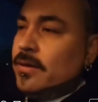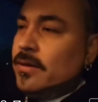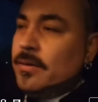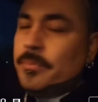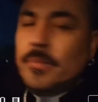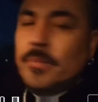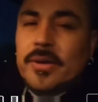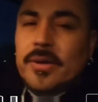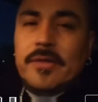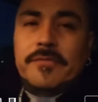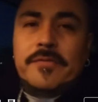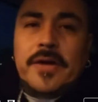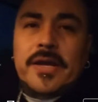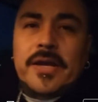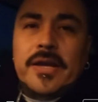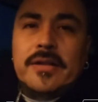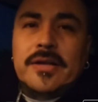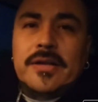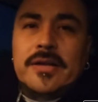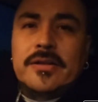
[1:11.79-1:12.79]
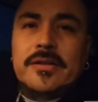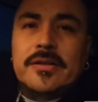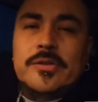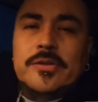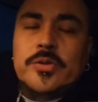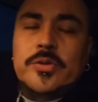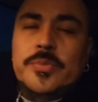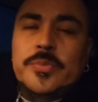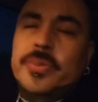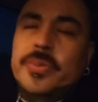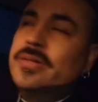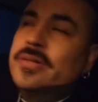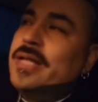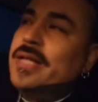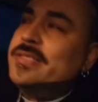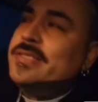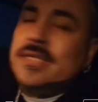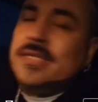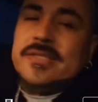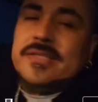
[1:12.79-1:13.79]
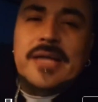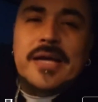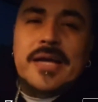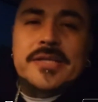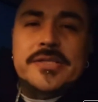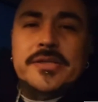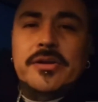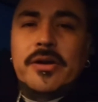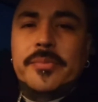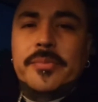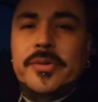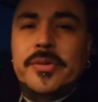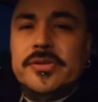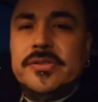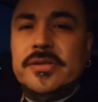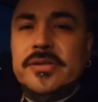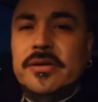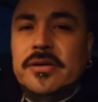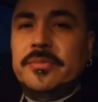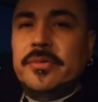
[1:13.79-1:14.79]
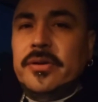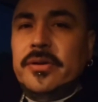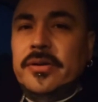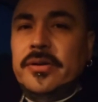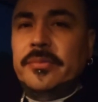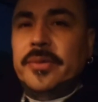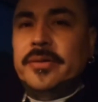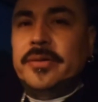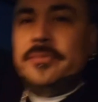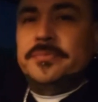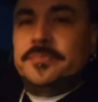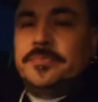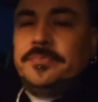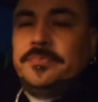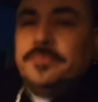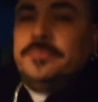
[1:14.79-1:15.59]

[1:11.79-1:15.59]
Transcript: motherfucking they're dude pulling that 6ix9ine shit on me or something, right? You know what I mean?